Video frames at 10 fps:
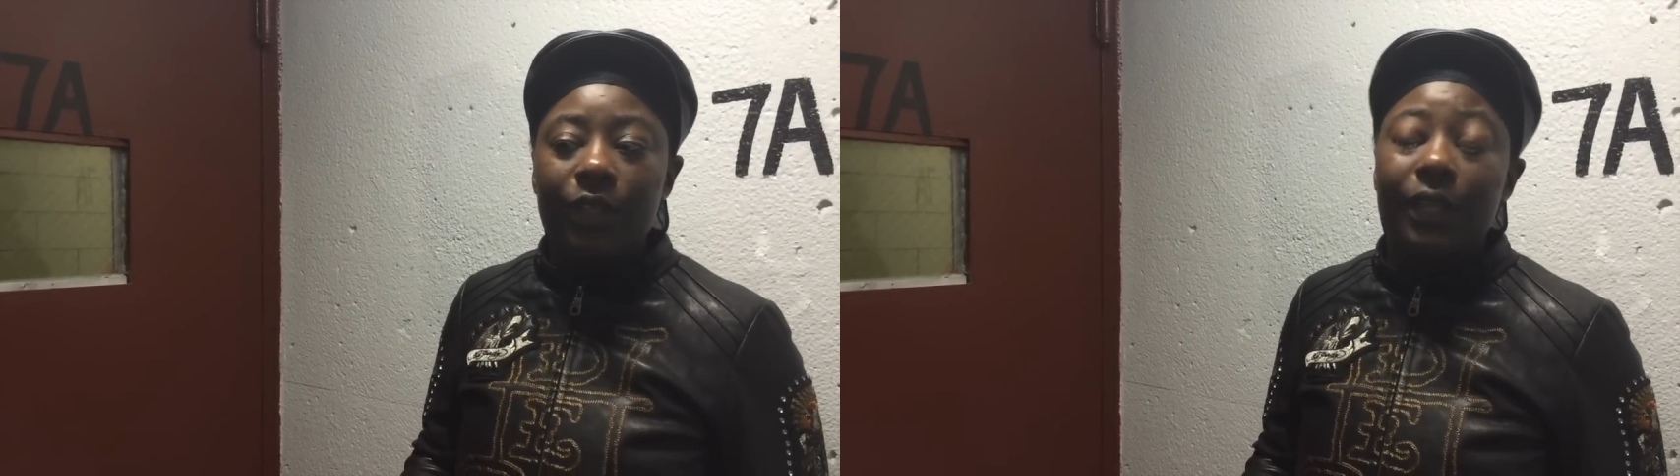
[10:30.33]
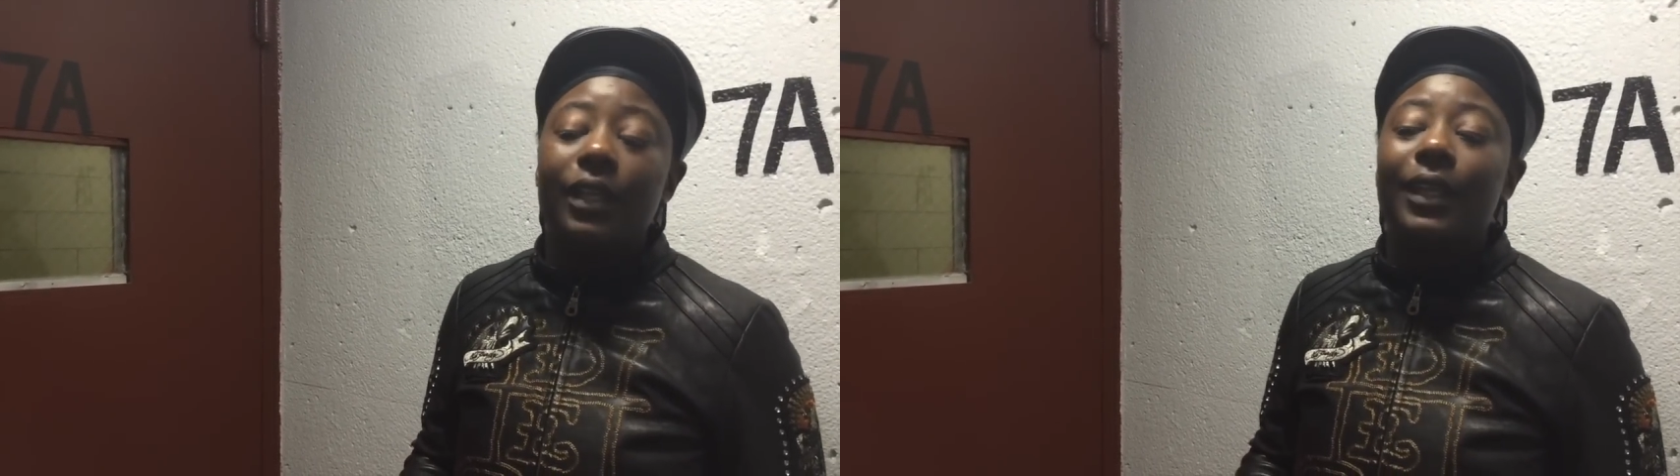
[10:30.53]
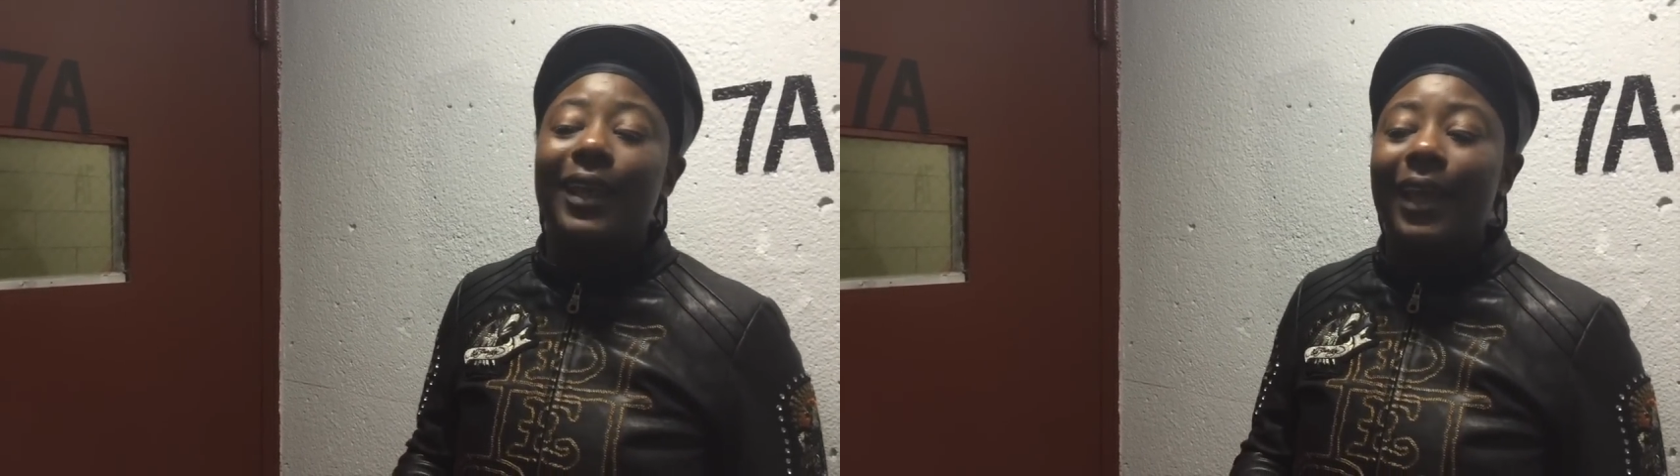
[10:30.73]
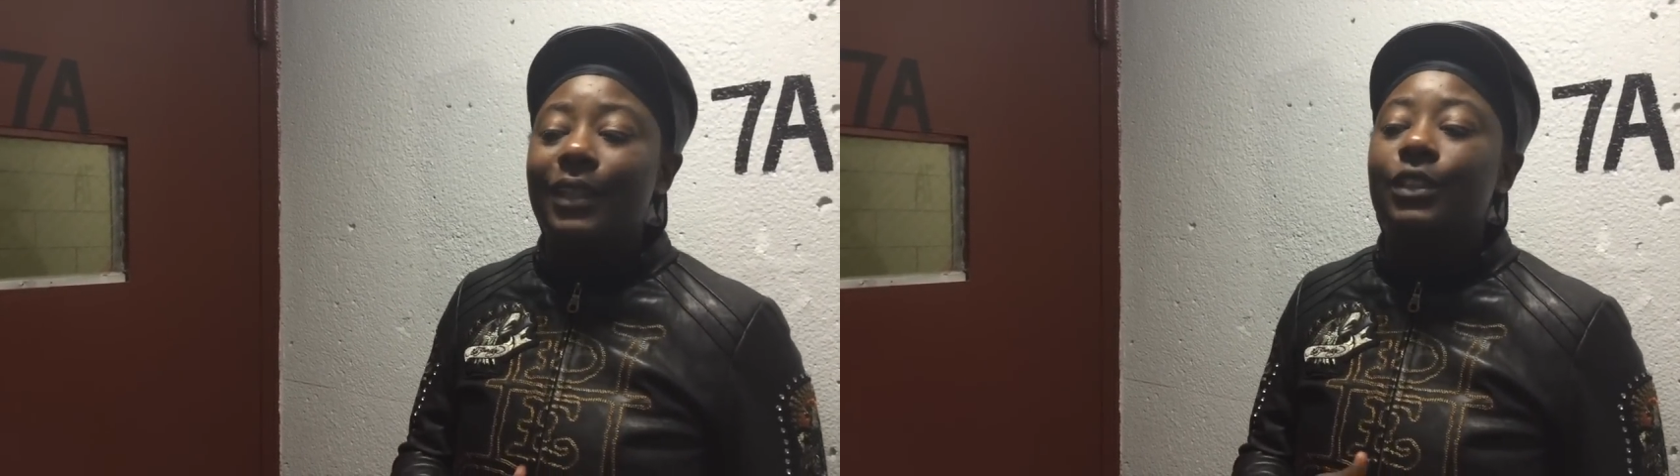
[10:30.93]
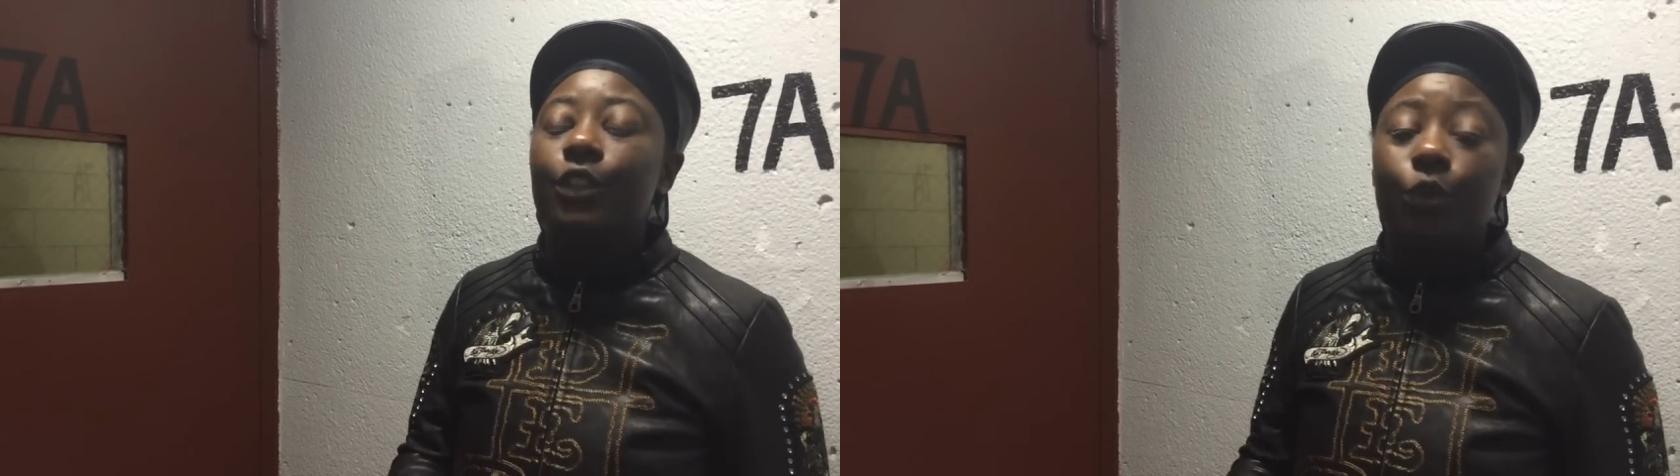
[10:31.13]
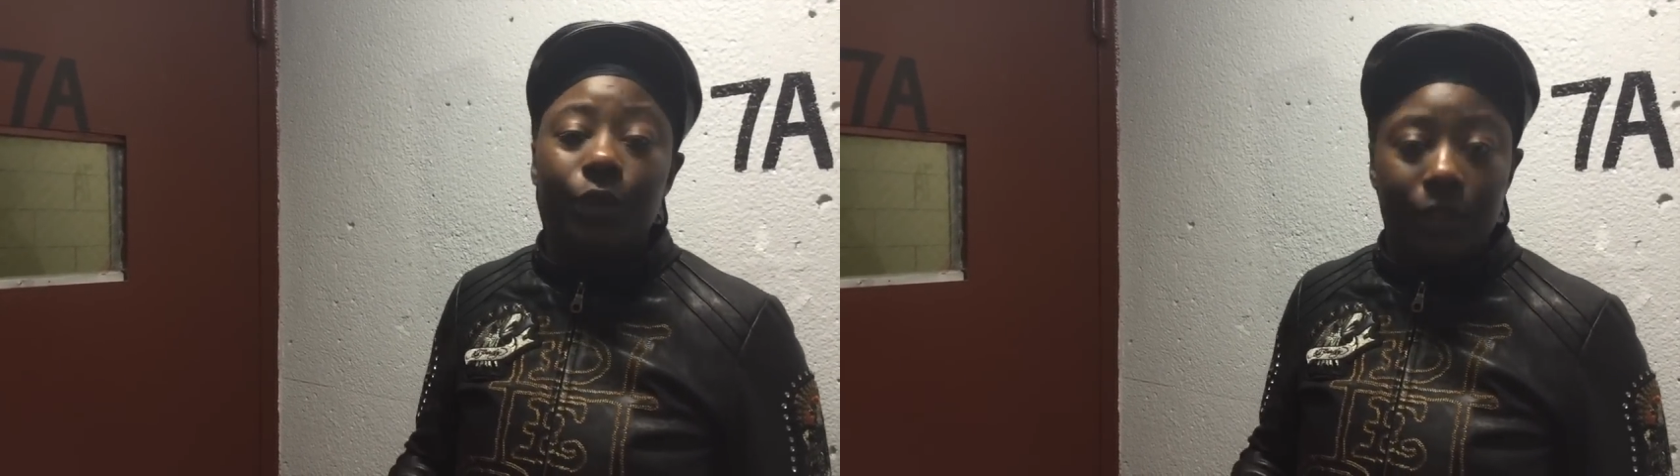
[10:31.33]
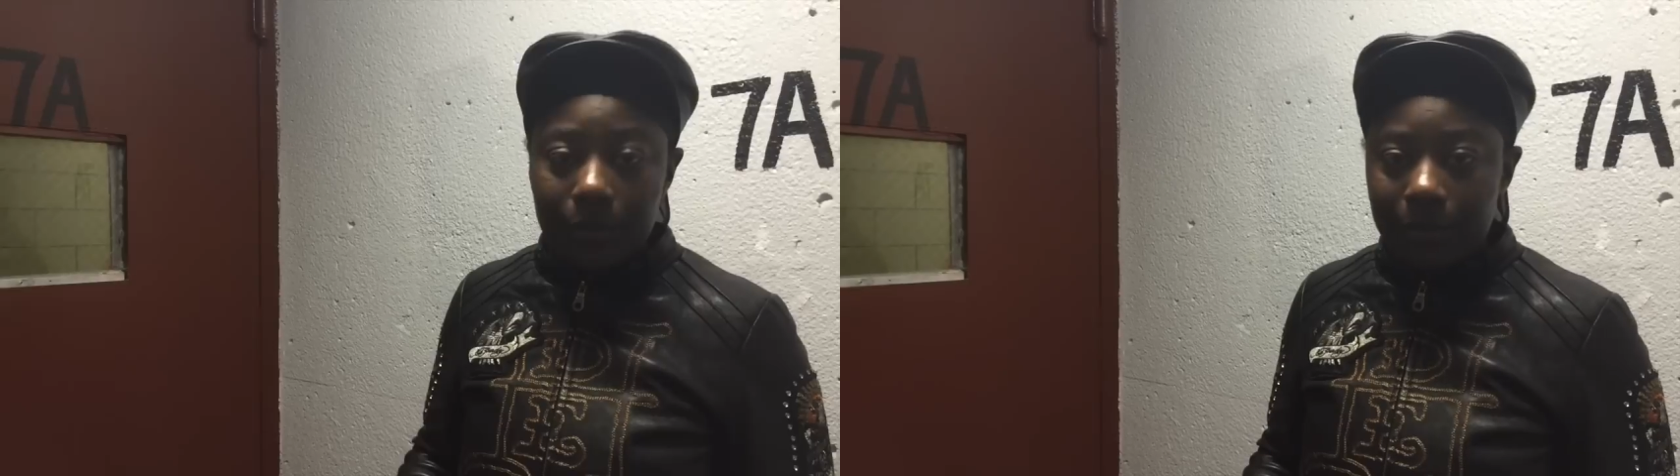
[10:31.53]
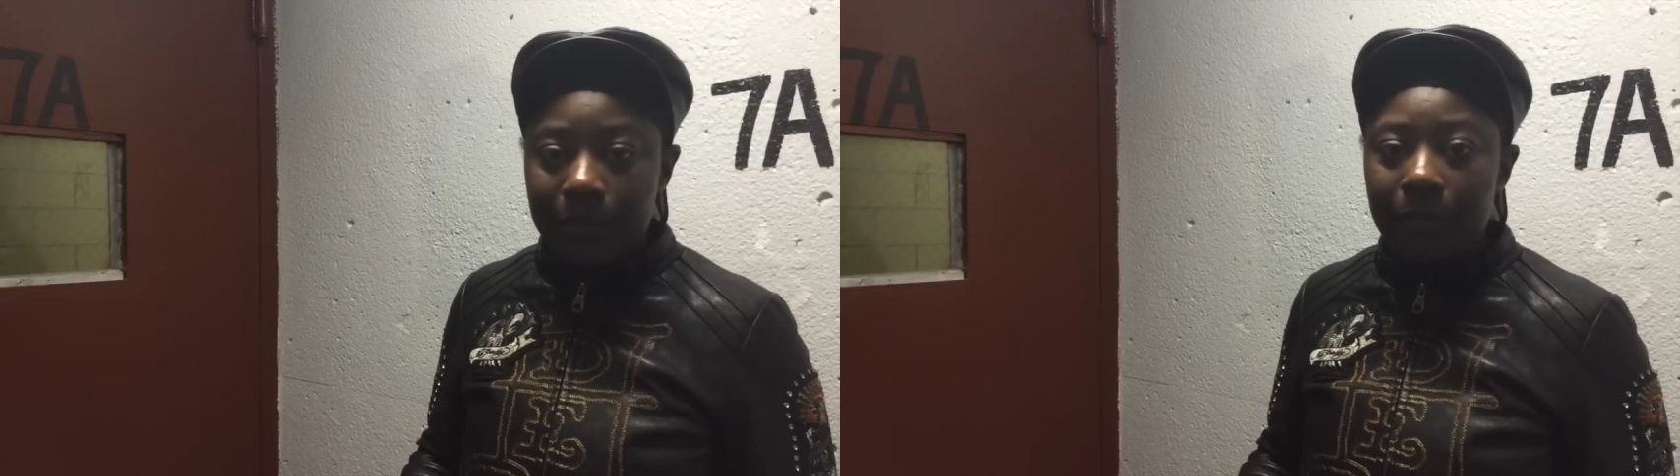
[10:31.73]
They're executing,
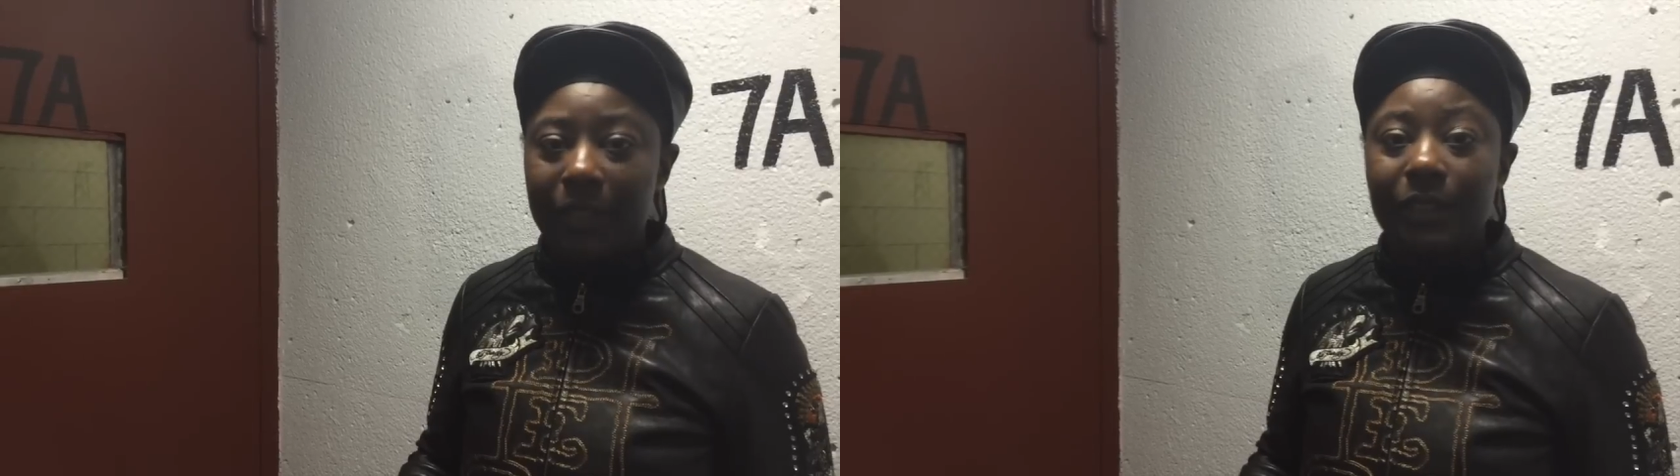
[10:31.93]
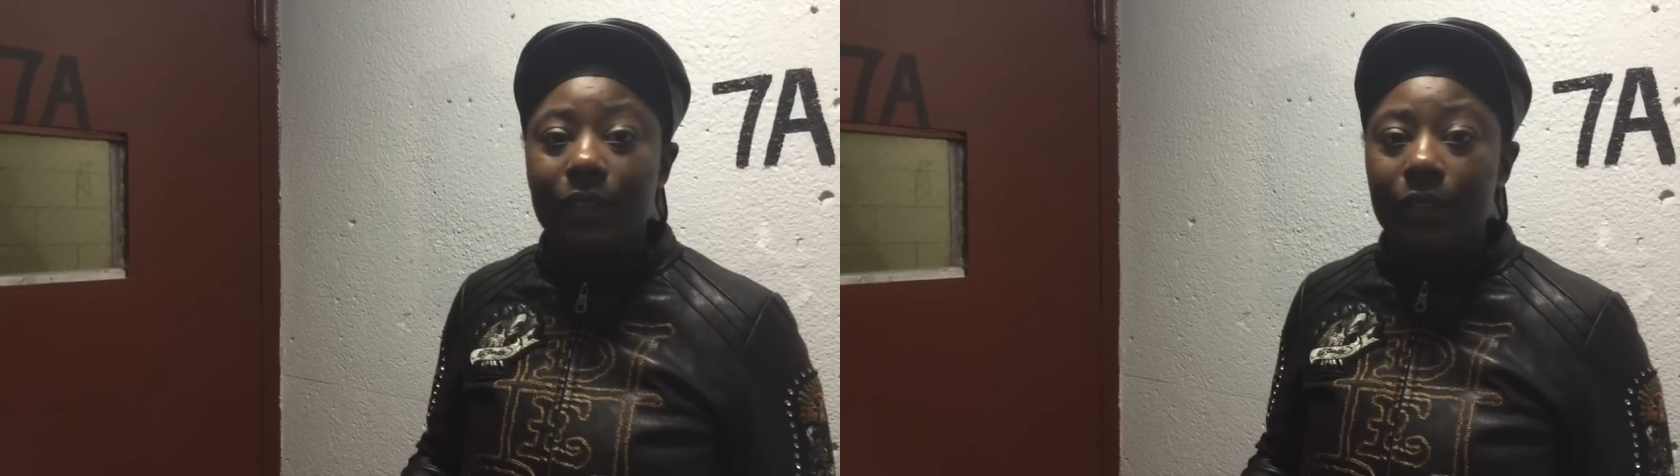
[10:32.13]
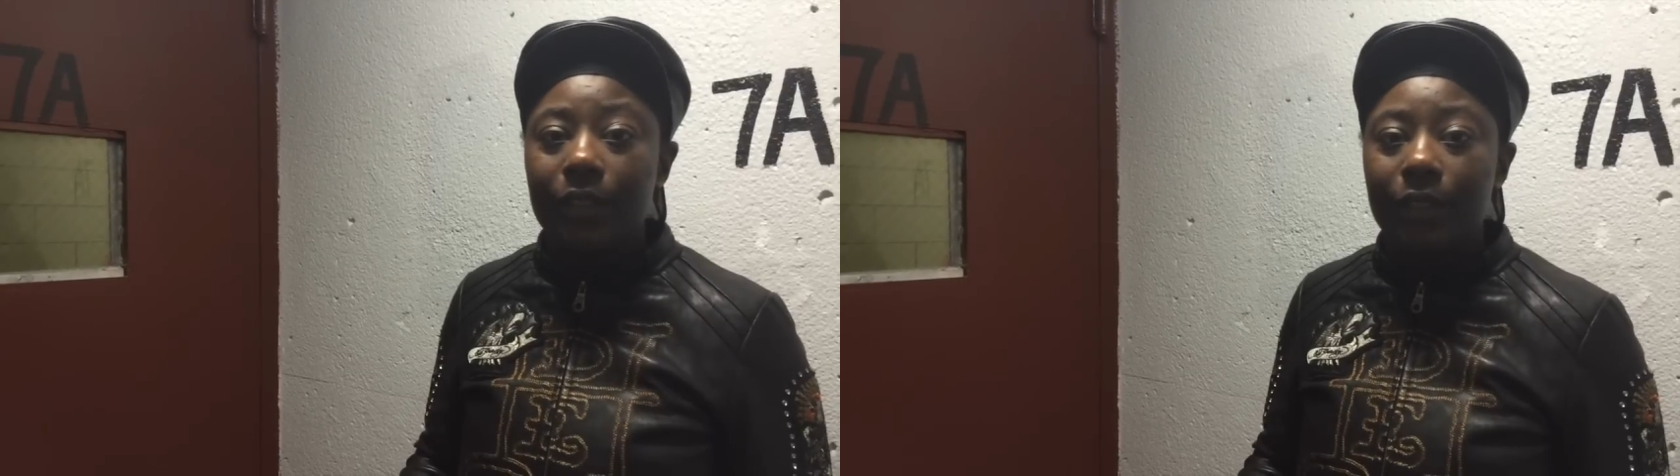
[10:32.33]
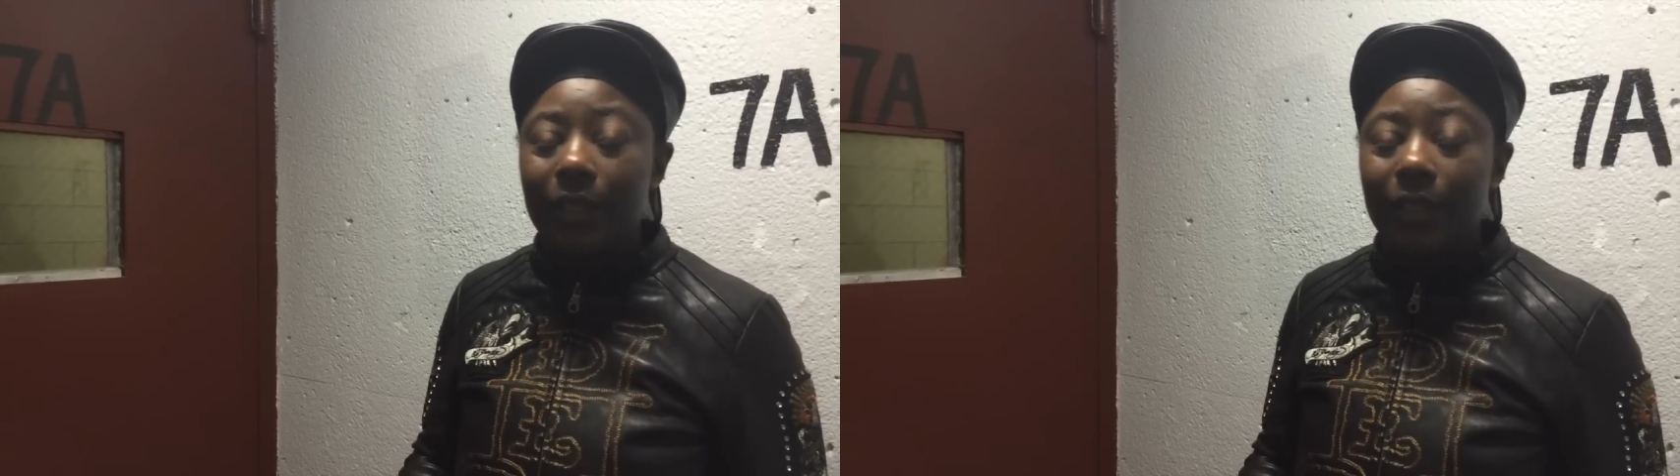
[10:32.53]
basically.